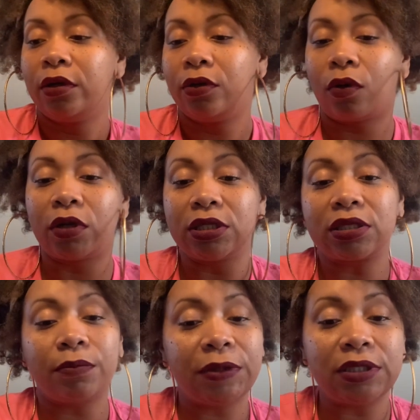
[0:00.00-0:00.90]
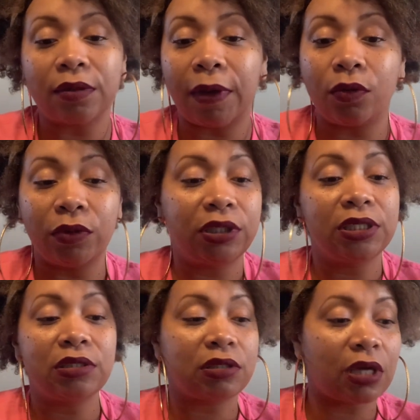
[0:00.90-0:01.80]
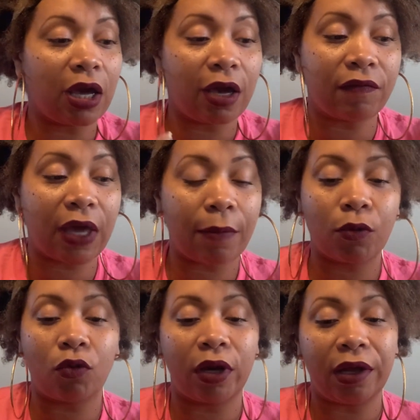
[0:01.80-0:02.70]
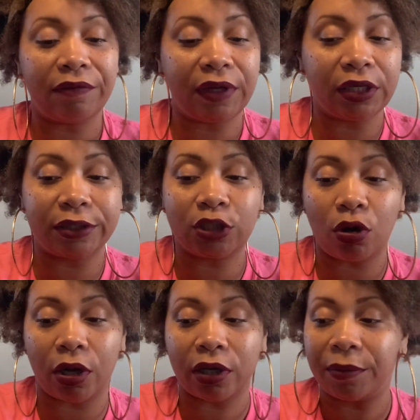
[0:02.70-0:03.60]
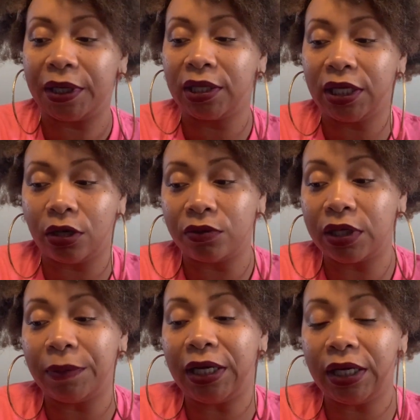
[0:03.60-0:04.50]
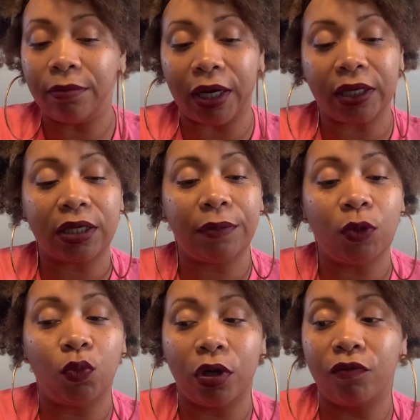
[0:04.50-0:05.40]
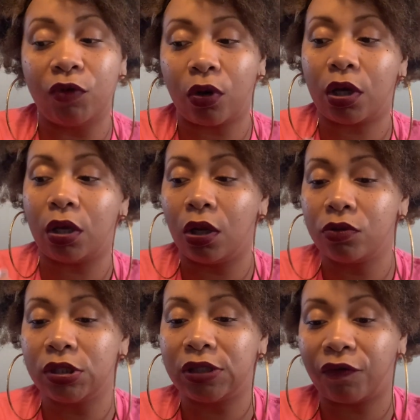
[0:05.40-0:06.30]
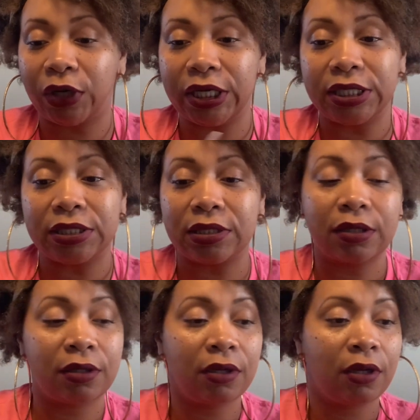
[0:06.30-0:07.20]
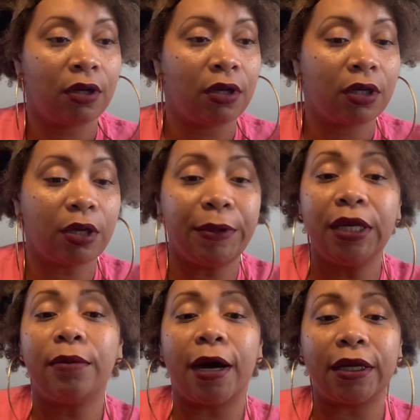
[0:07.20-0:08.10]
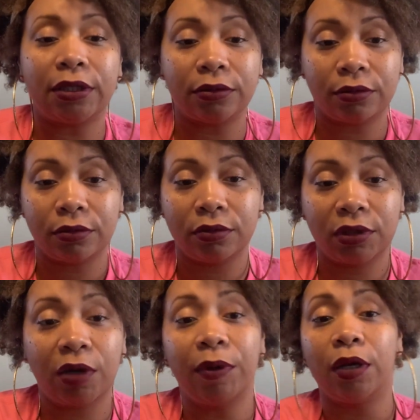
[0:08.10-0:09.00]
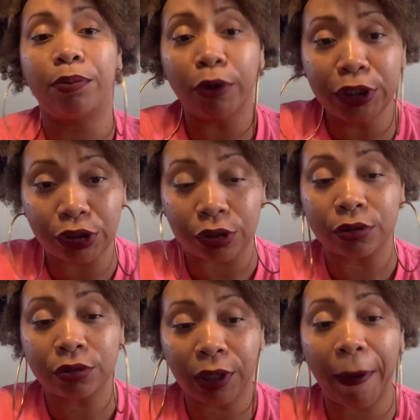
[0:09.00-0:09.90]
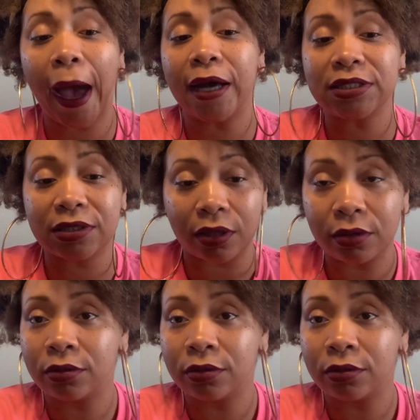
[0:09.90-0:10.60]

Or this could be somebody with this heavy Capricorn heavy in the chart. It could be a Leo. It could be anybody. It could be one of your close friends. It could be anybody. It could be your preacher, your pastor.